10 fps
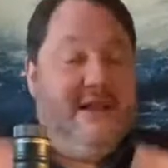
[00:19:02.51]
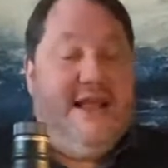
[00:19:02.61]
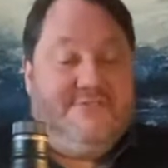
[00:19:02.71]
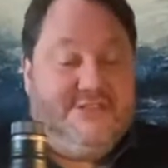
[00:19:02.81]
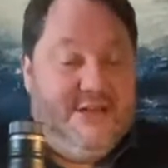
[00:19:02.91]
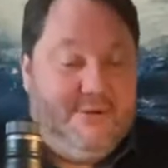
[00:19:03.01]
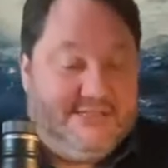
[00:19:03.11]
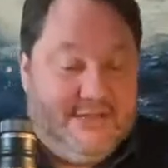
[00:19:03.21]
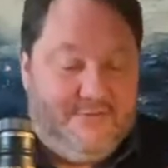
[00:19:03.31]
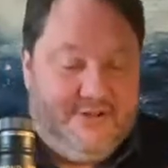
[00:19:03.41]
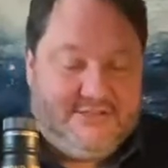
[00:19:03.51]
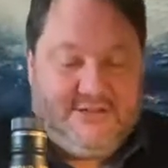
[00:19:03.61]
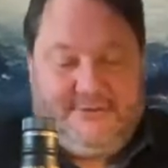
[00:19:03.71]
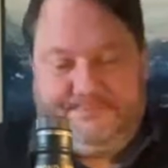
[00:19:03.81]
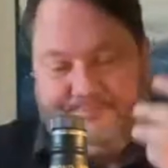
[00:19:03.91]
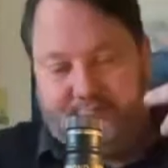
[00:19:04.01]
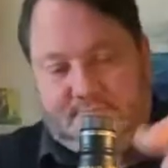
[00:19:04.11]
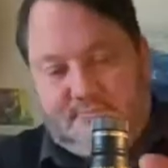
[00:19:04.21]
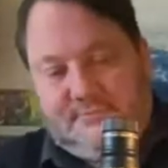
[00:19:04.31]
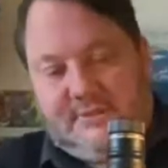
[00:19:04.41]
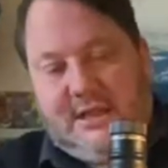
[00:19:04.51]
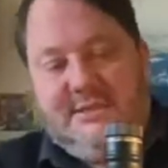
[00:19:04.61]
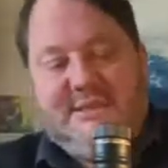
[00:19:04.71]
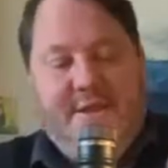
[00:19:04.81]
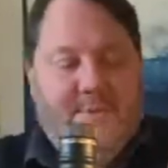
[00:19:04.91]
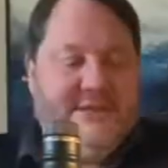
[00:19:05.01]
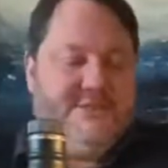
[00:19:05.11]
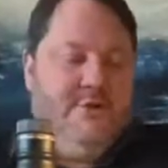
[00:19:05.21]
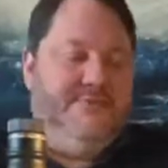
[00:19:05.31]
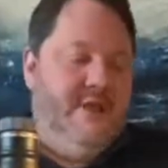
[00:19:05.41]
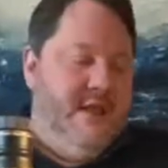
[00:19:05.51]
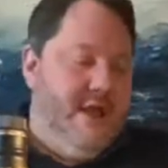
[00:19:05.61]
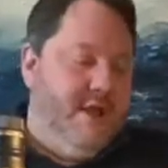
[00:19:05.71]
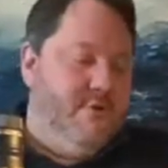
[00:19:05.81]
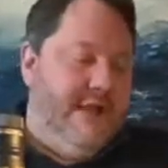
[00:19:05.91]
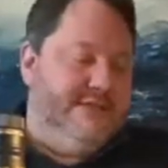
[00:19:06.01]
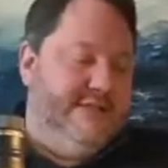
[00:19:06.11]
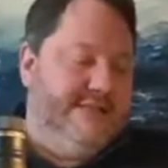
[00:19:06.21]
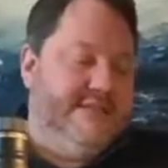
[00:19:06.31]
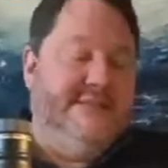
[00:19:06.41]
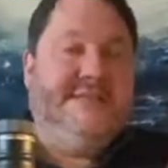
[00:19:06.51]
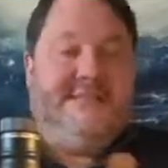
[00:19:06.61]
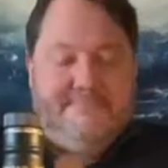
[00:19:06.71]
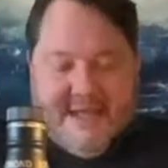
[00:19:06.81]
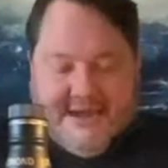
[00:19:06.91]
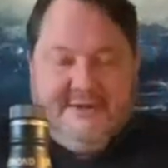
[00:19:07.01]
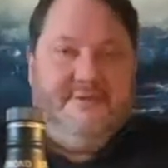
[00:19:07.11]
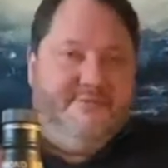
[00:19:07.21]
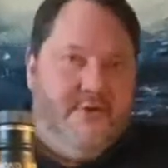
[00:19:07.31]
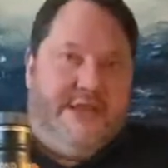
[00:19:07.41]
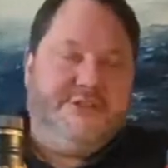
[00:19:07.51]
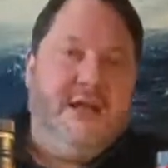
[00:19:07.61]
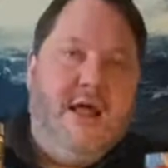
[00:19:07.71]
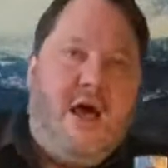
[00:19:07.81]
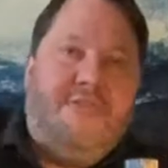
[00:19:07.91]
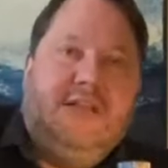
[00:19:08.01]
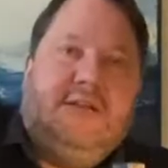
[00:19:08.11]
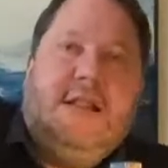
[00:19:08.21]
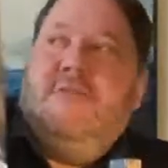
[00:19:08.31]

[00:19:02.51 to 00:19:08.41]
going to have to do it myself, aren't I? So he went off and created this. And this is the Maiden Voyage. I think there's only